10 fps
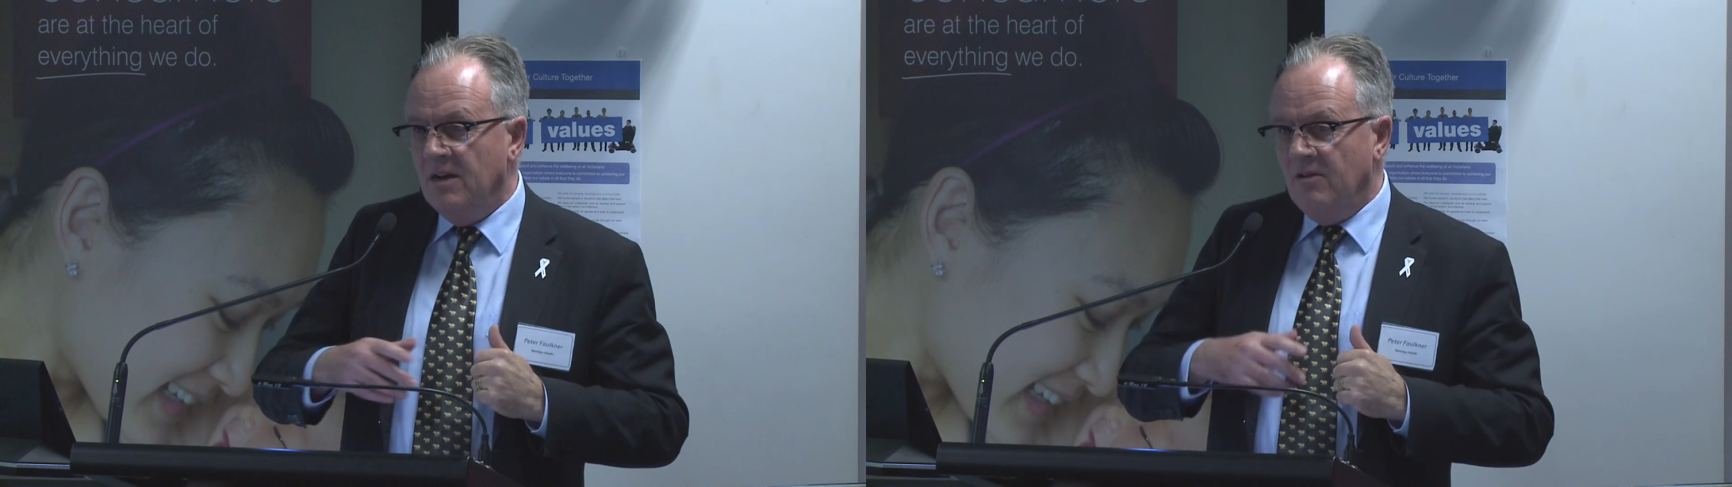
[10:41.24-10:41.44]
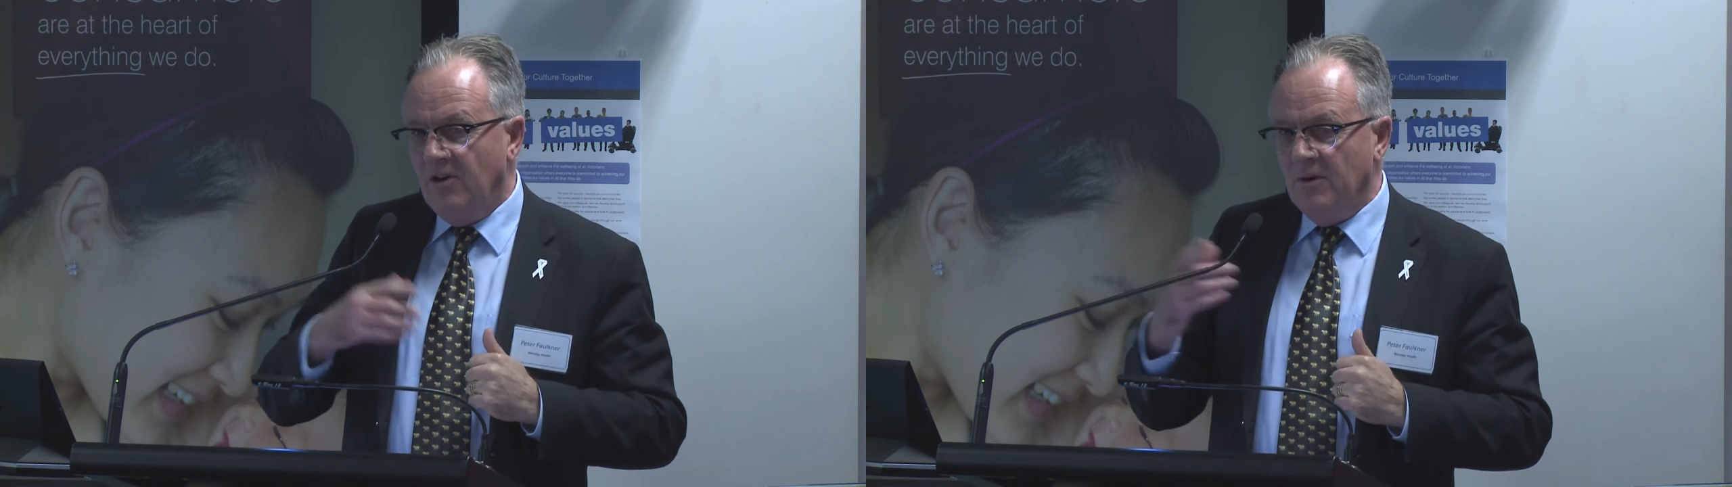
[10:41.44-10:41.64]

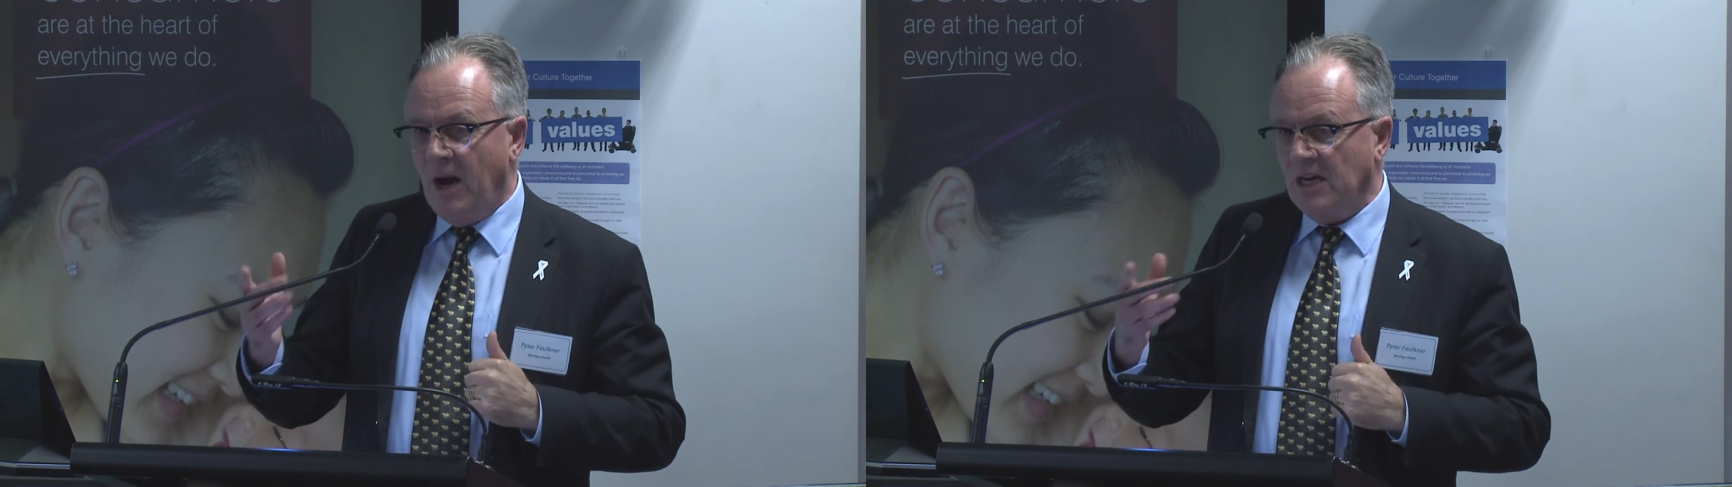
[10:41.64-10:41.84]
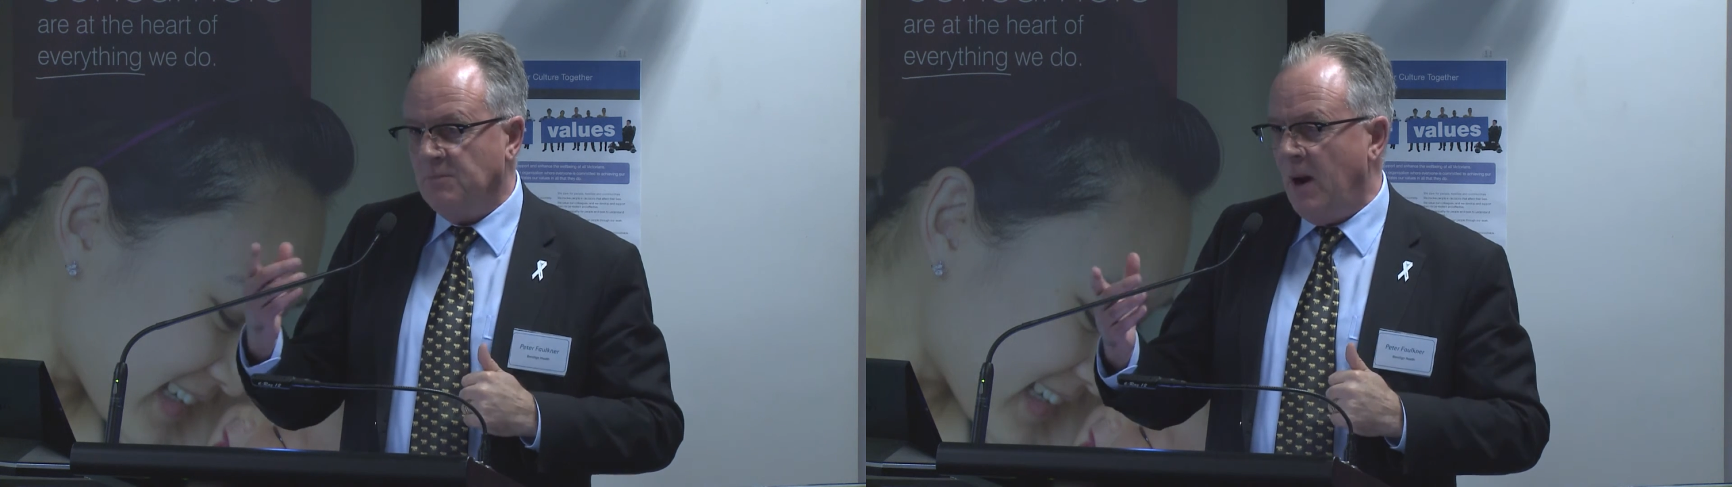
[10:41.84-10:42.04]
Very
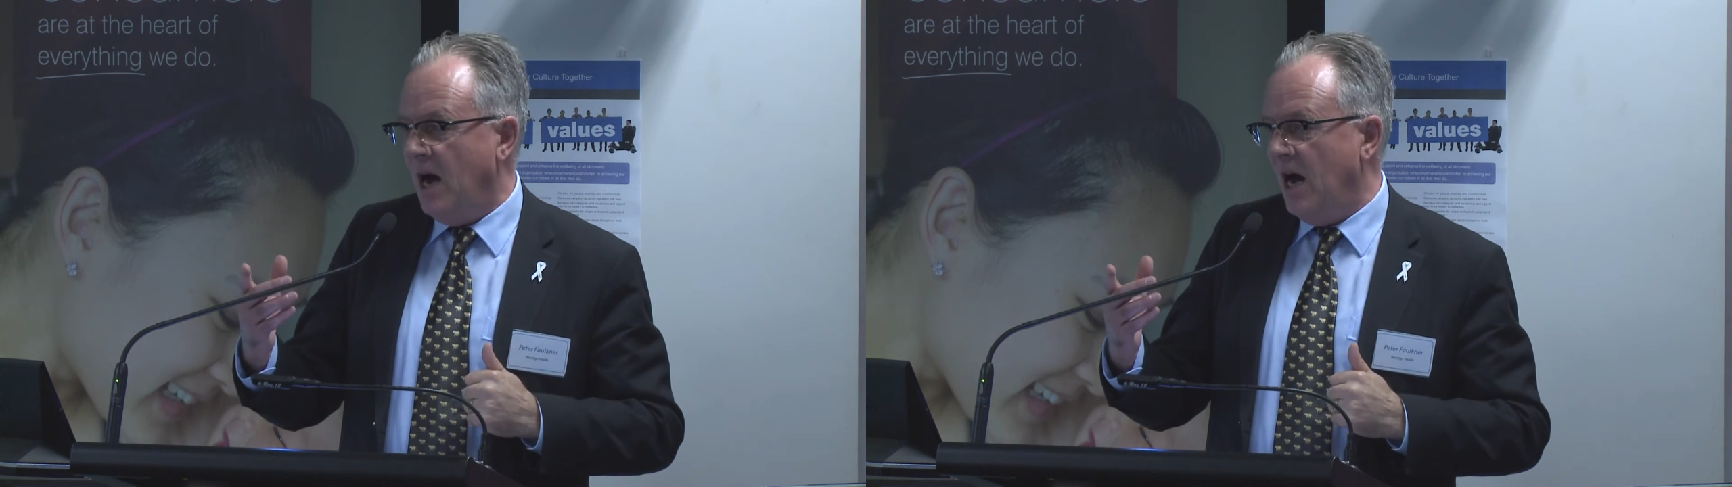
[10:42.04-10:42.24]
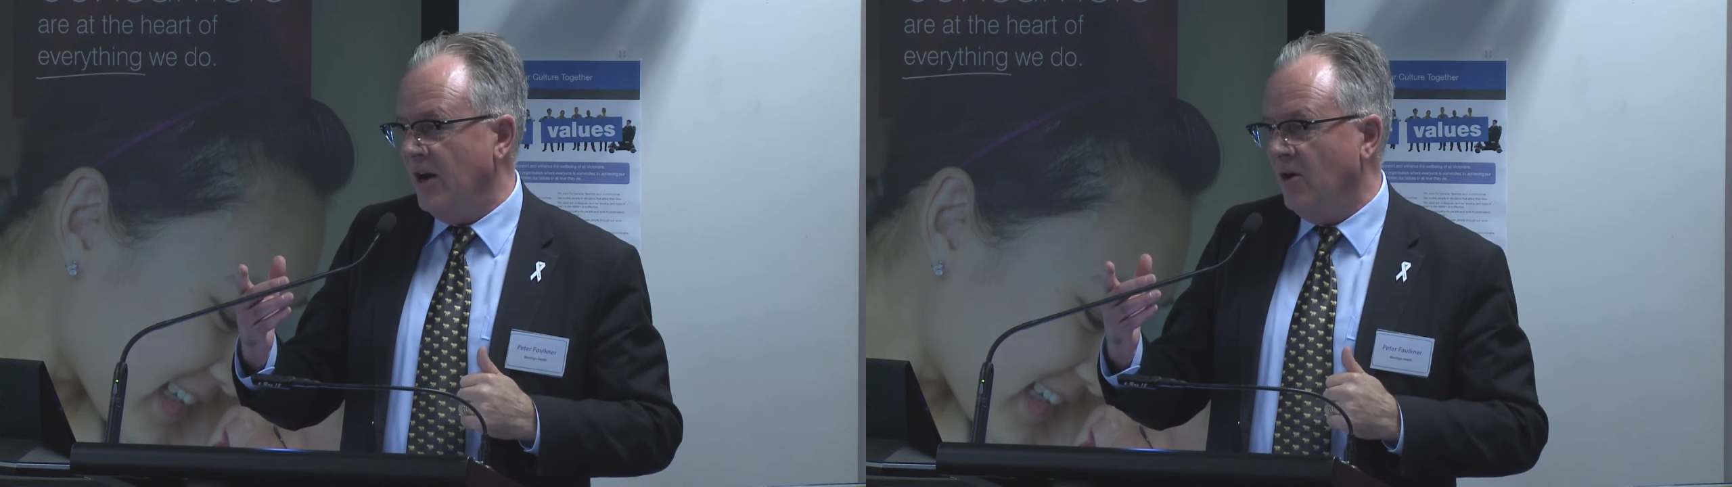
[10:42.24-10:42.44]
much
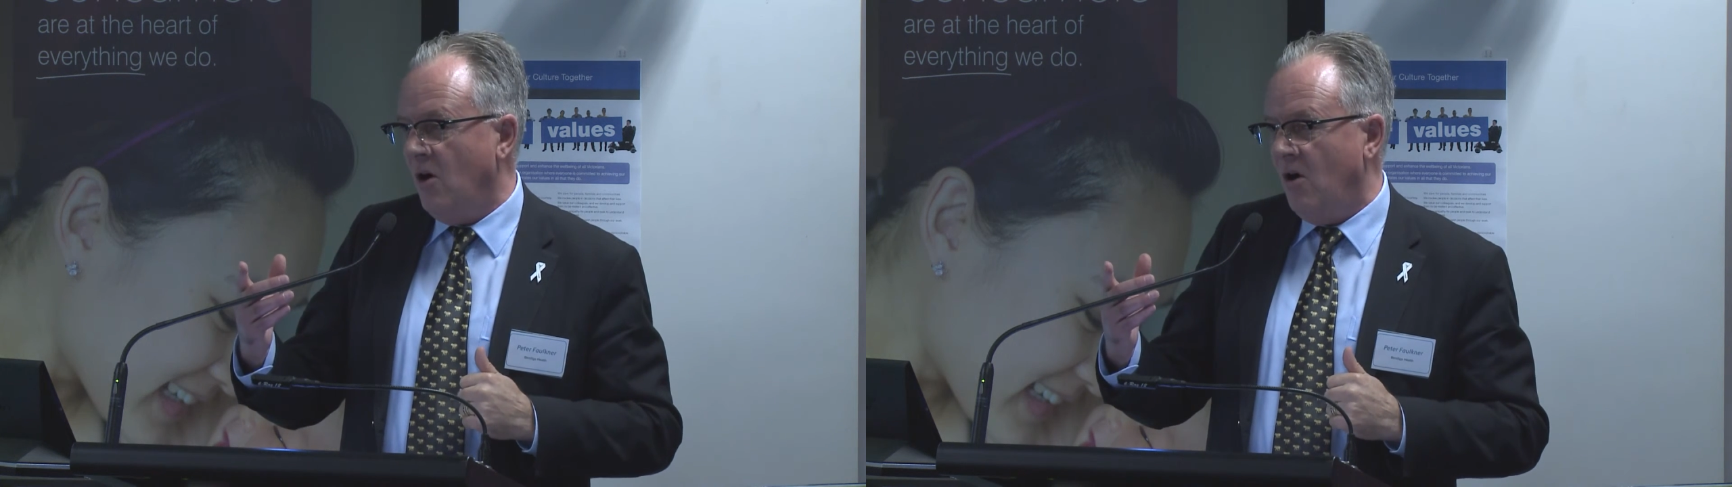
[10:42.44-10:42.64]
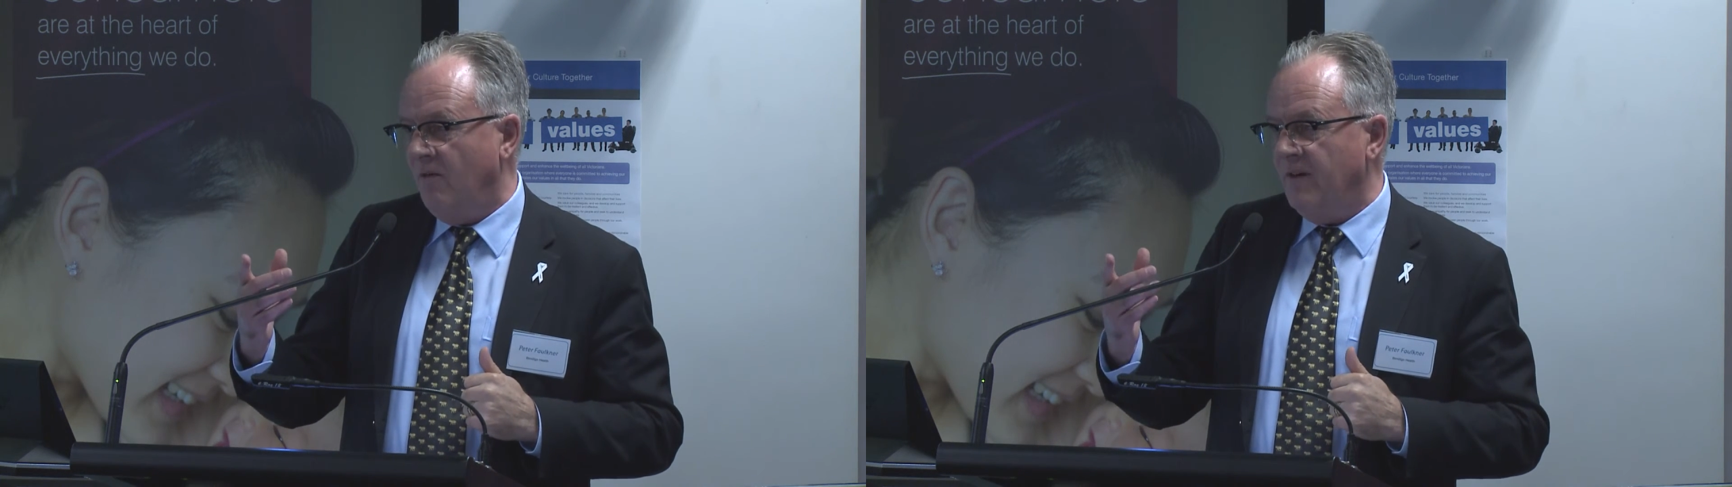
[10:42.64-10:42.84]
part
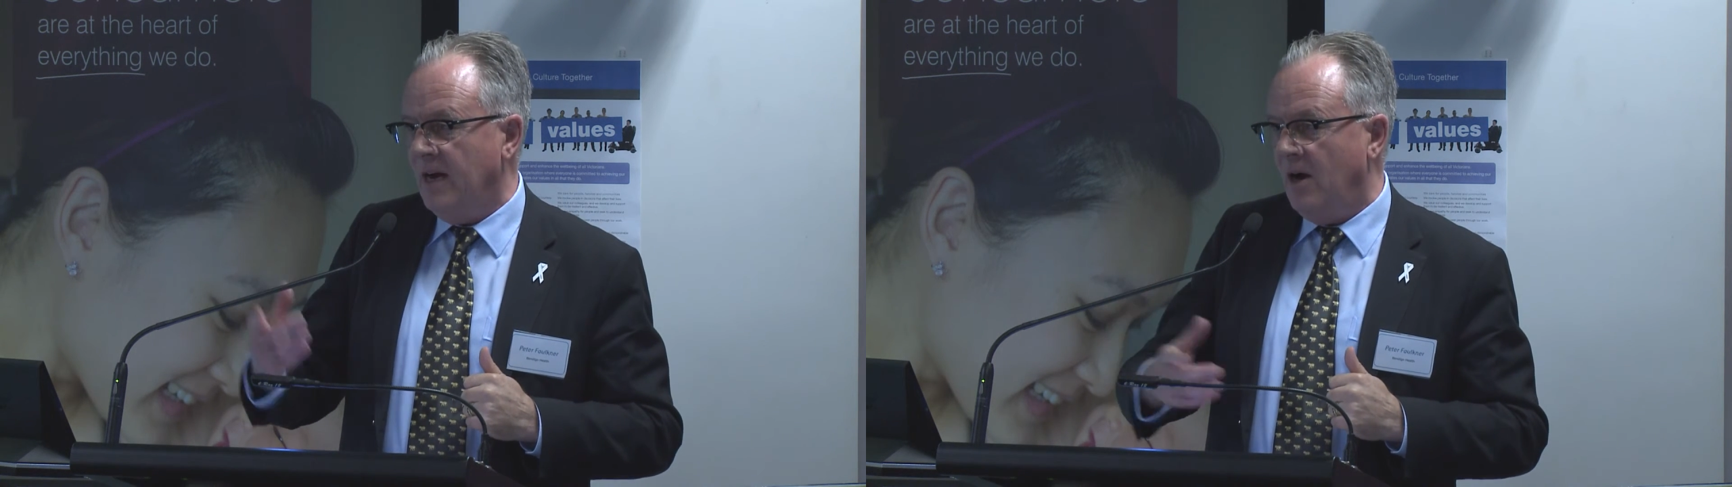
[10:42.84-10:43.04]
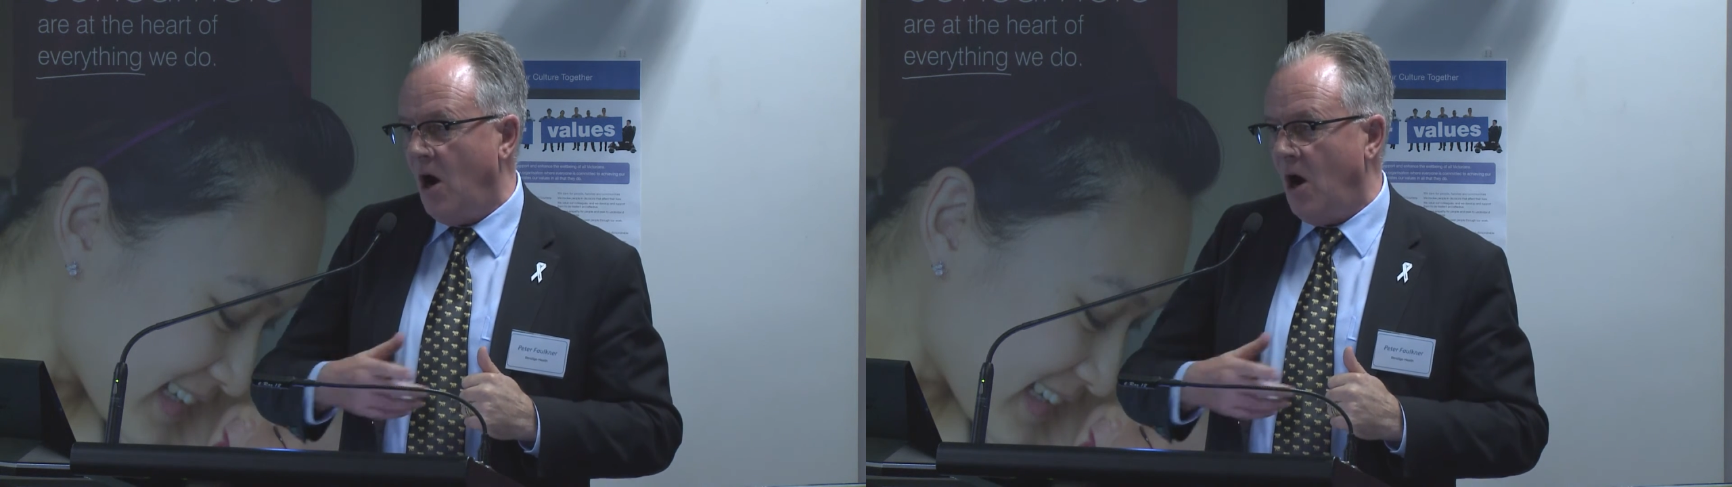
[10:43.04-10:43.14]
of our